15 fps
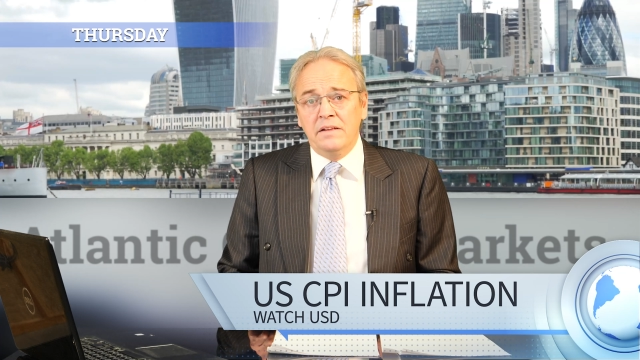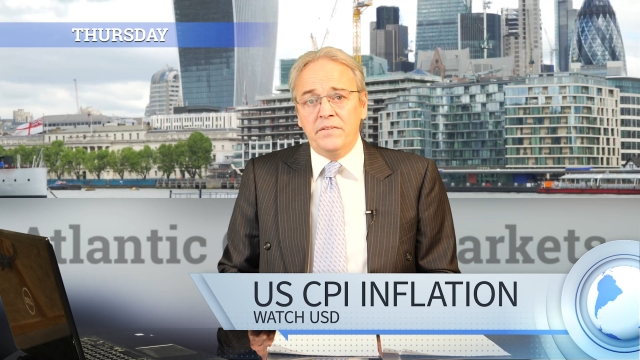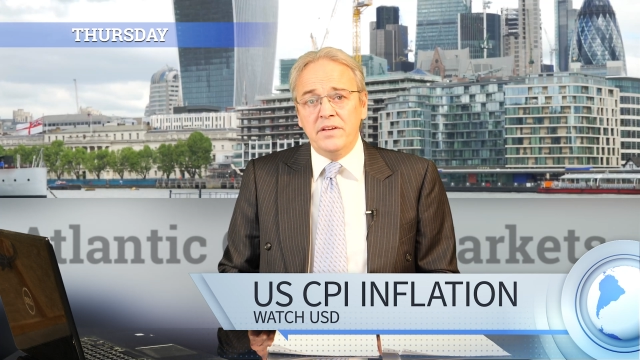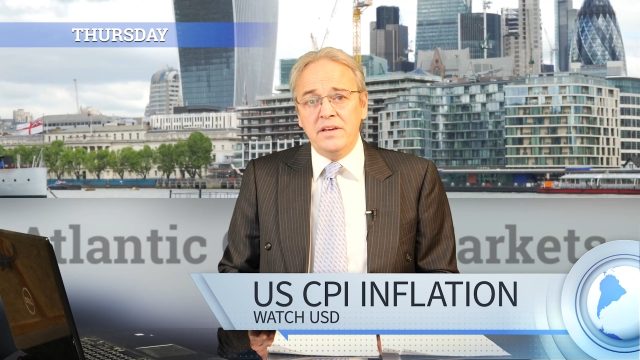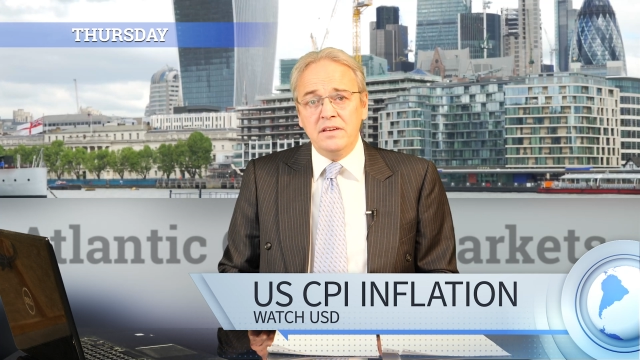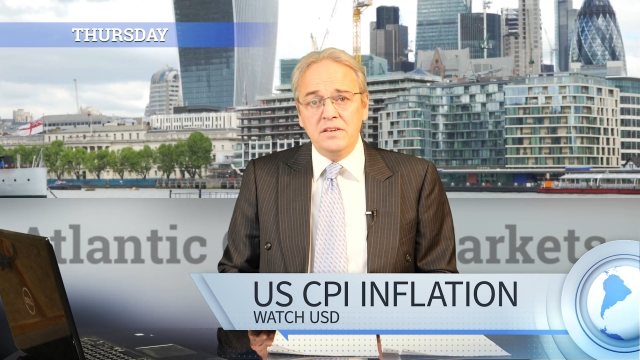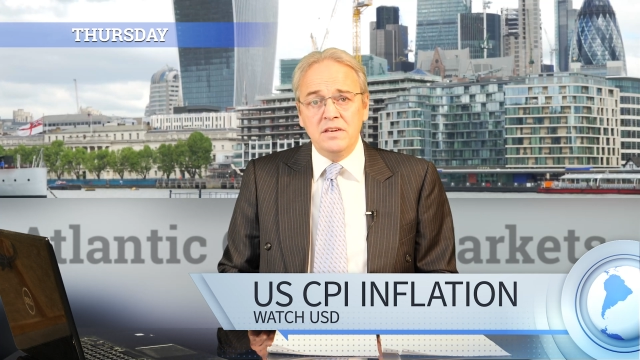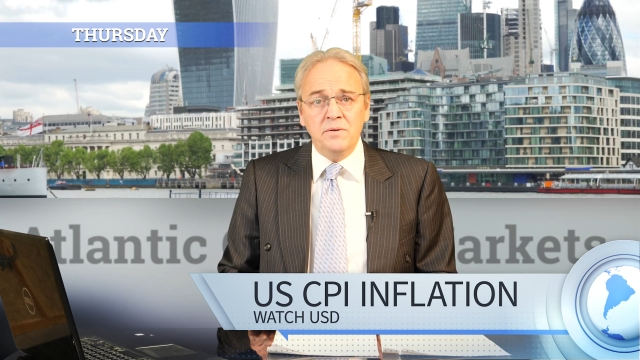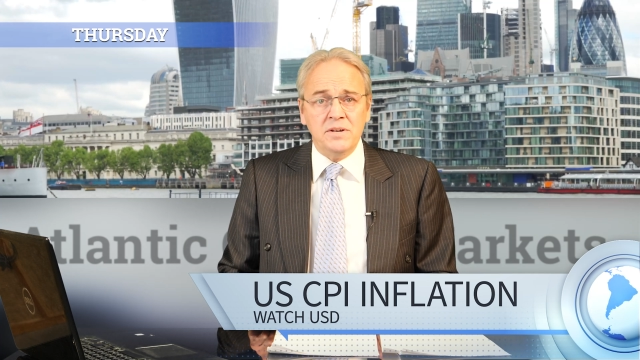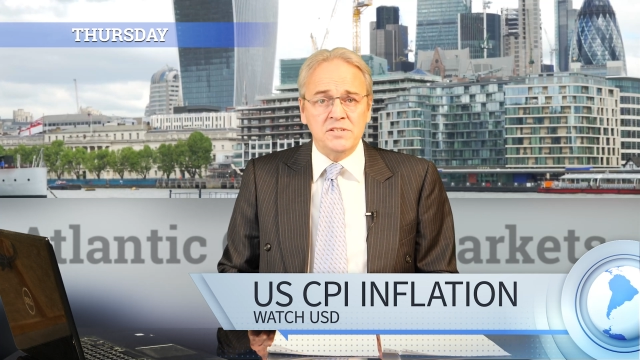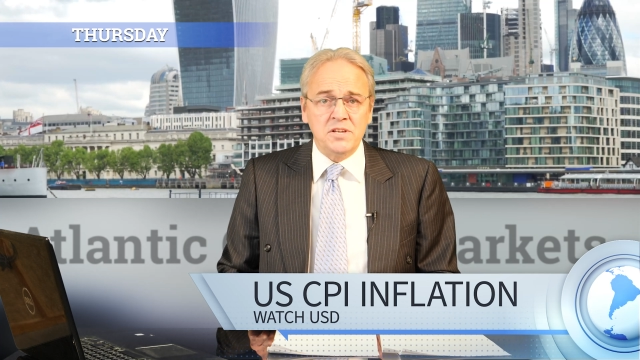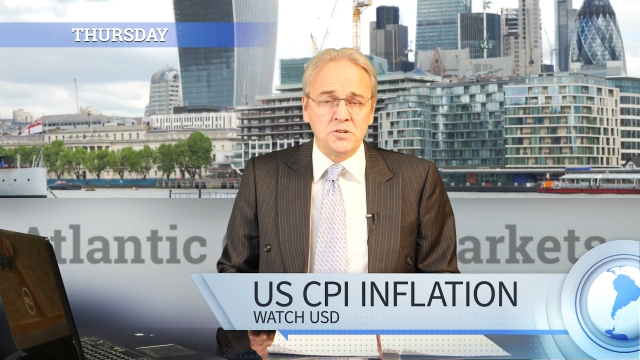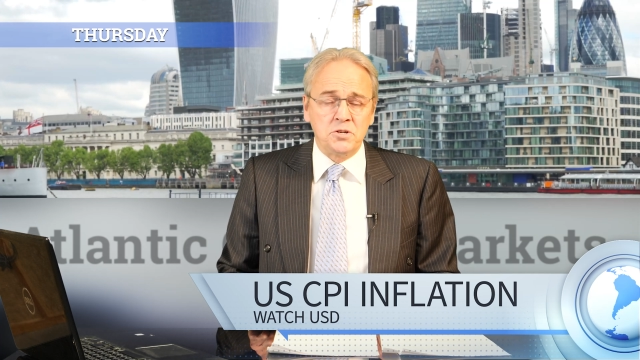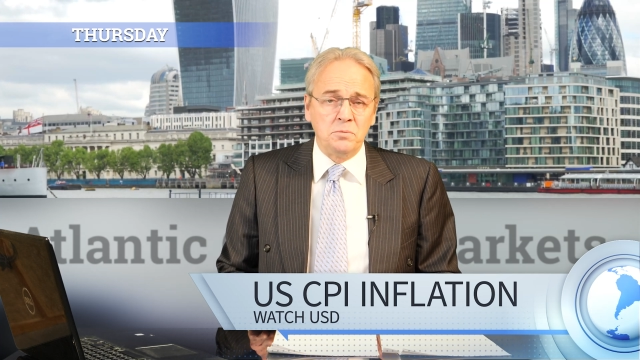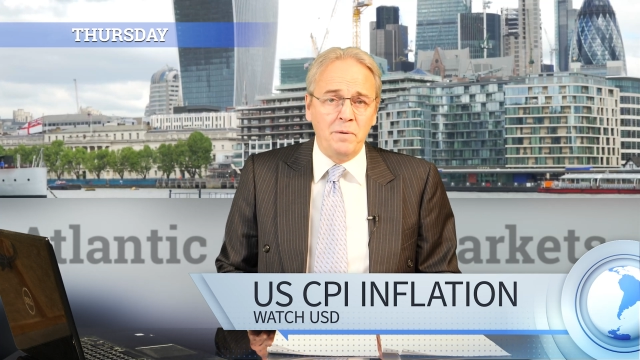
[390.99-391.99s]
The US
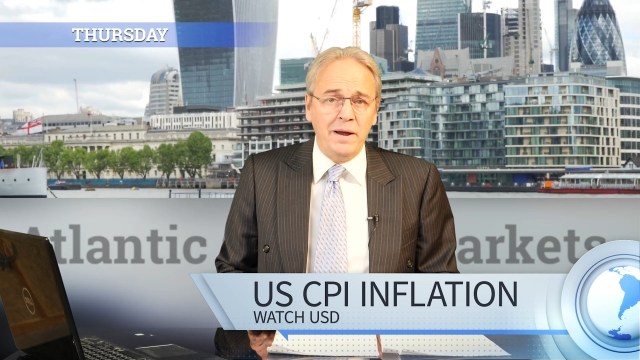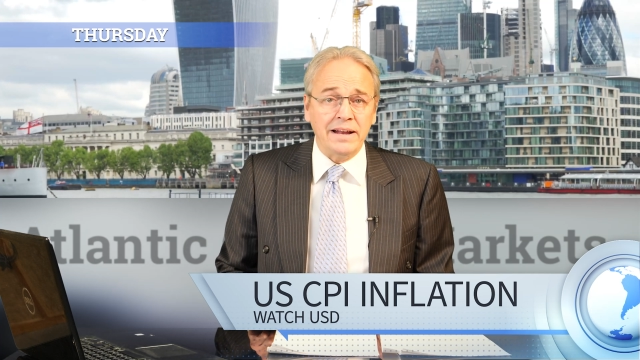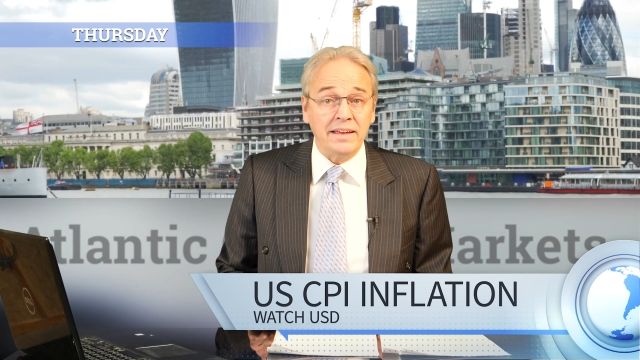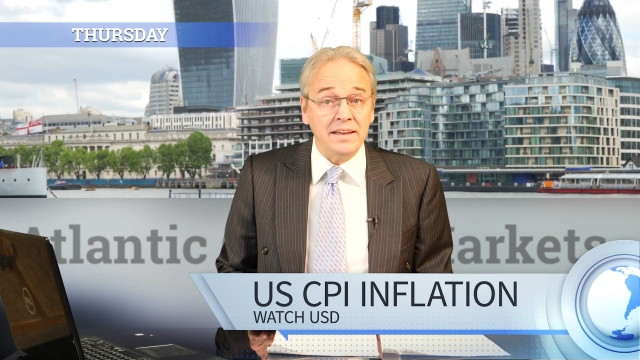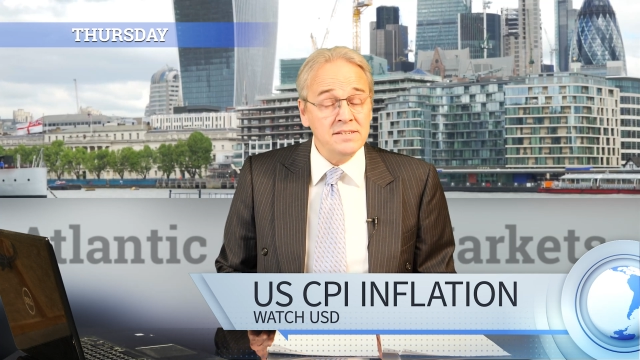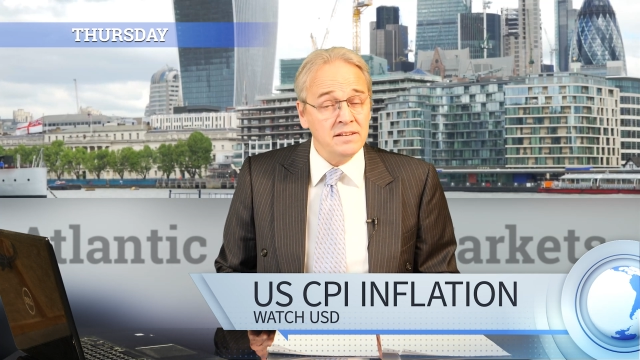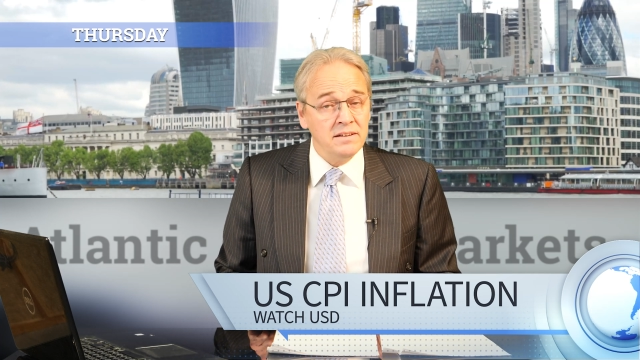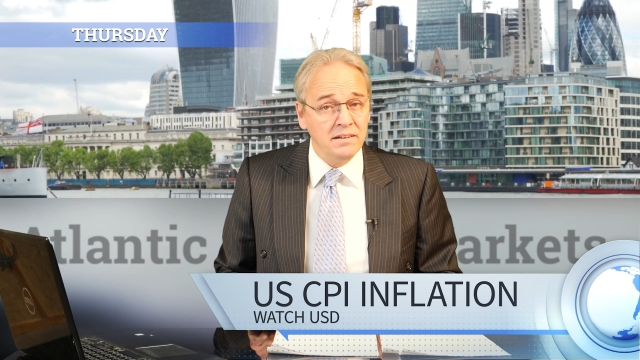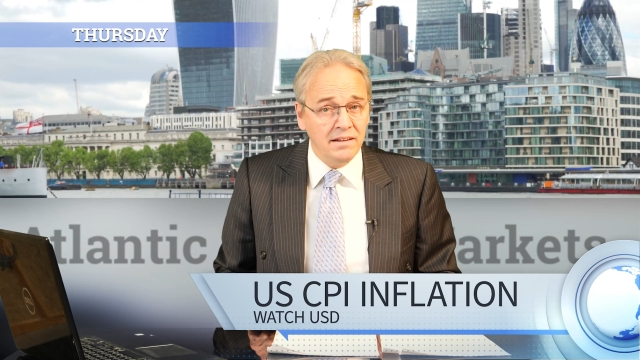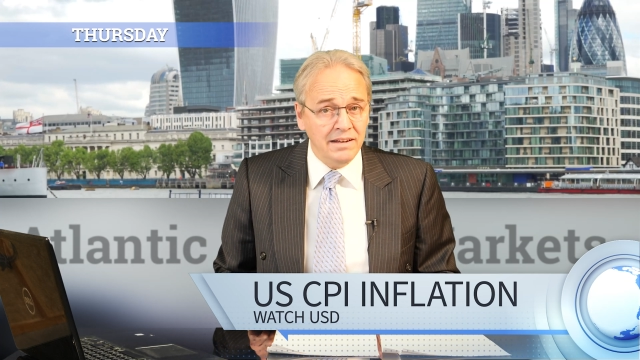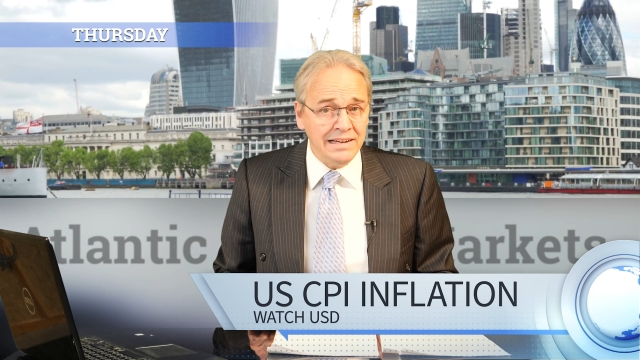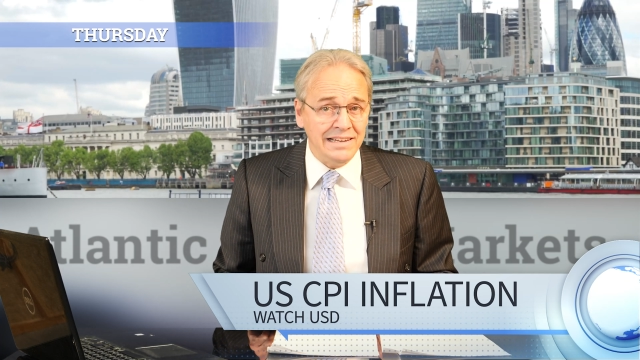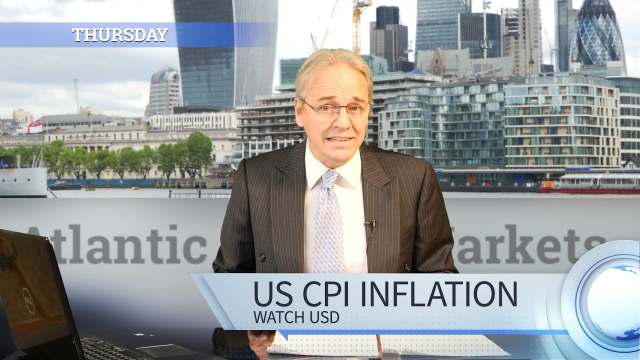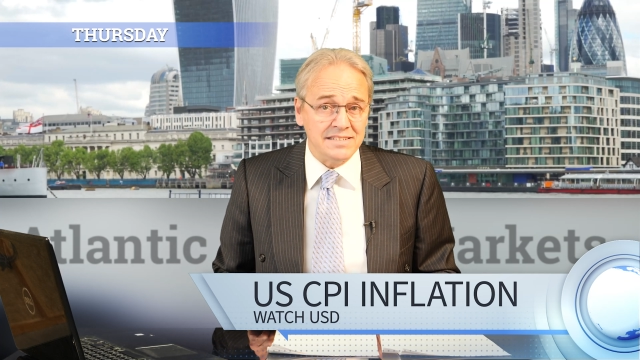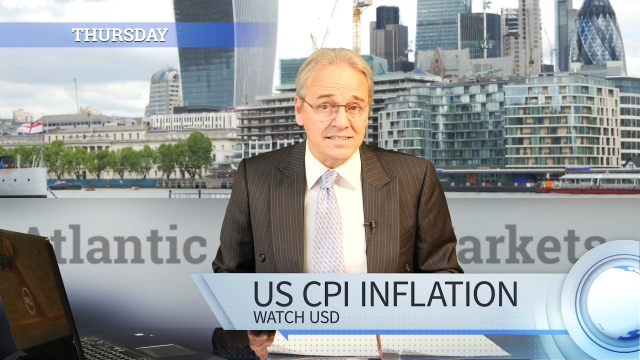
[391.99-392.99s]
Central Bank is unlikely